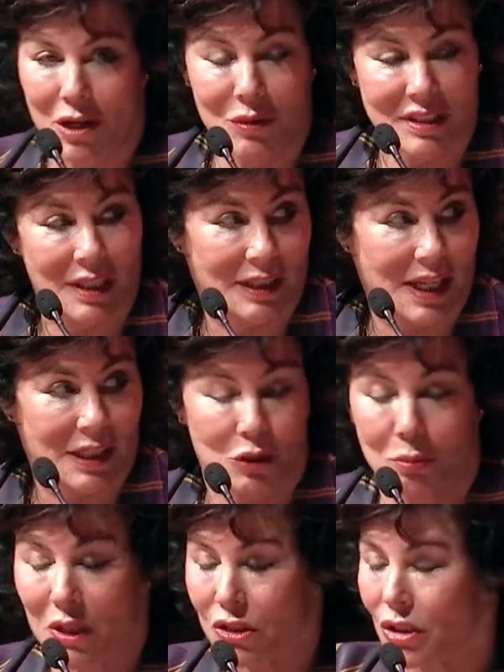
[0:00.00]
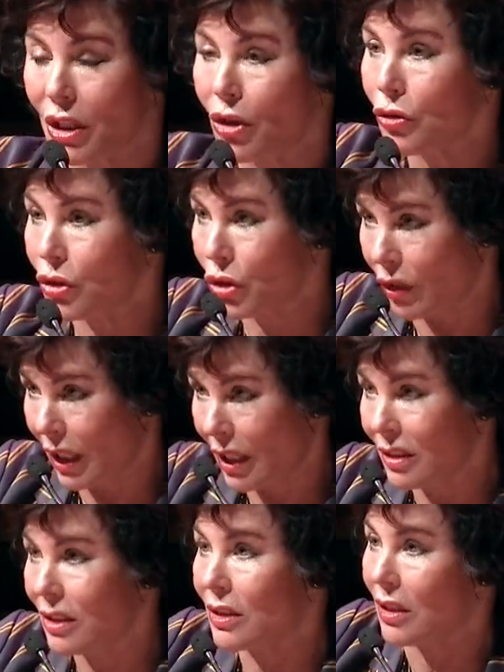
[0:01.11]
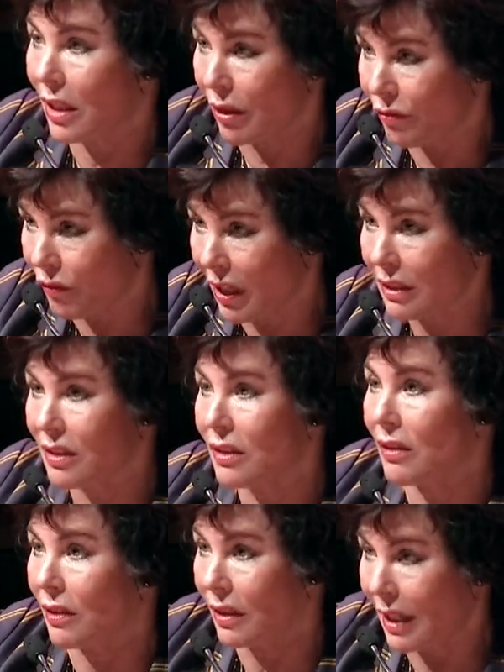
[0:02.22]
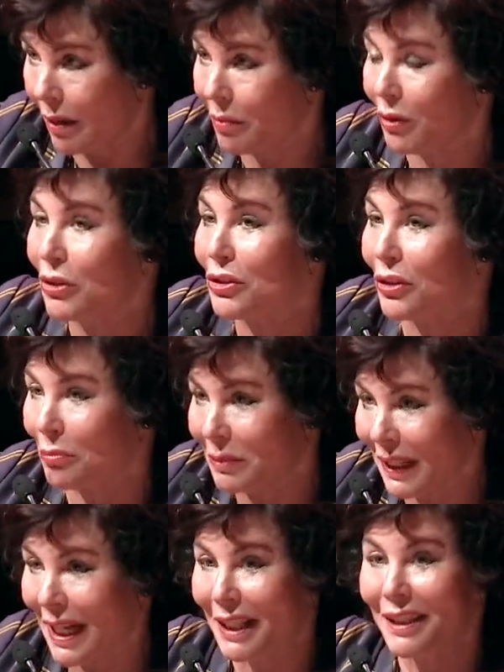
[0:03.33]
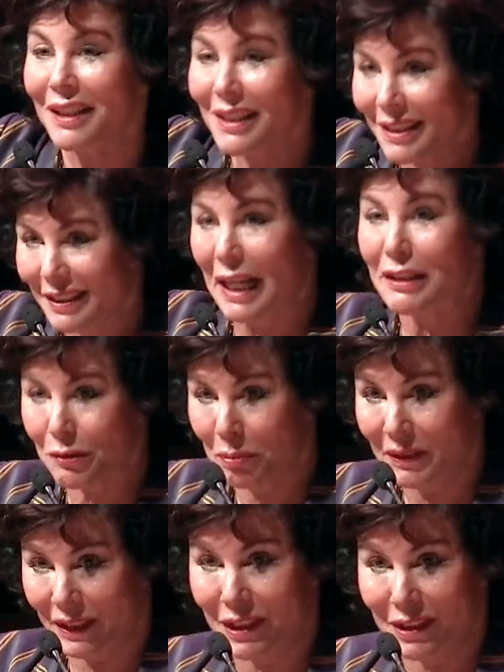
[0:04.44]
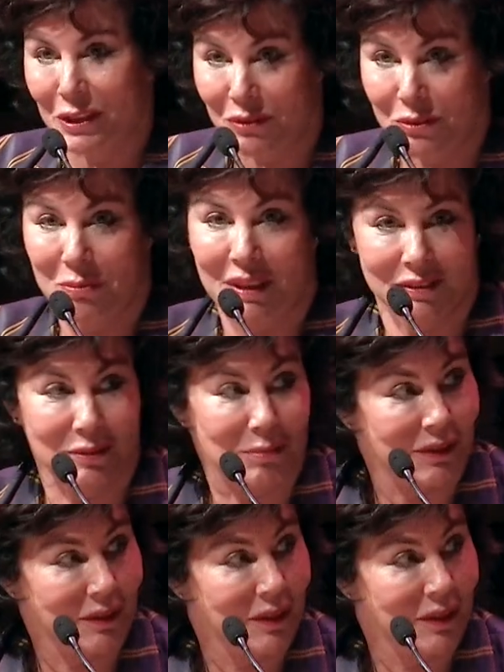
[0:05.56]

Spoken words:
I always like that expression. It goes to your kids, to their friends, to the neighborhood, to the planet. That's politically responsible.